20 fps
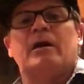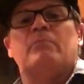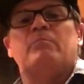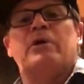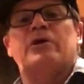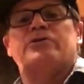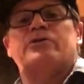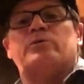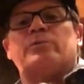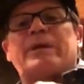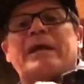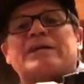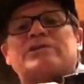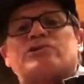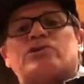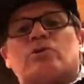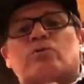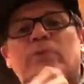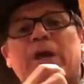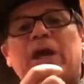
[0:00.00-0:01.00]
But the
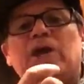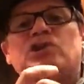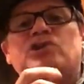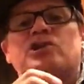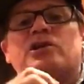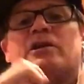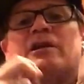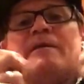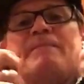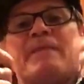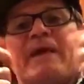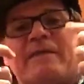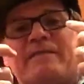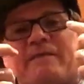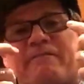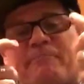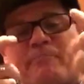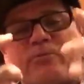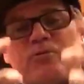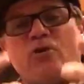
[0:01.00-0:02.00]
restoration and
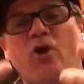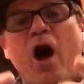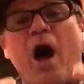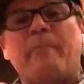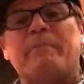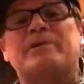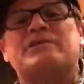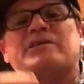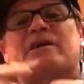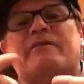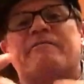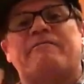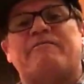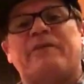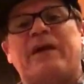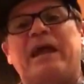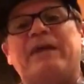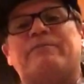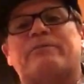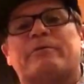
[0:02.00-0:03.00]
the promise of
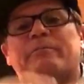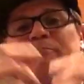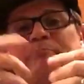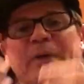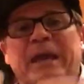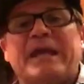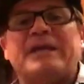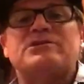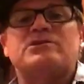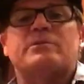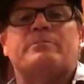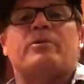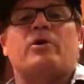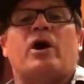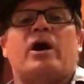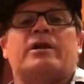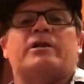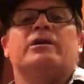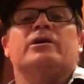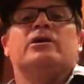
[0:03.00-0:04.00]
favor based
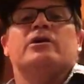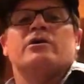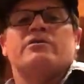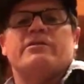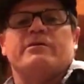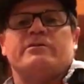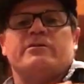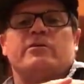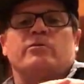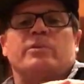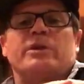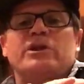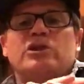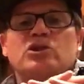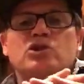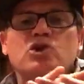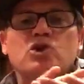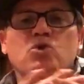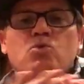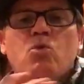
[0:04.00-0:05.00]
upon the
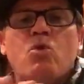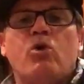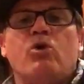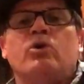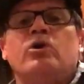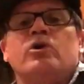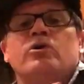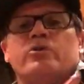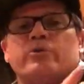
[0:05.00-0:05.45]
renewal,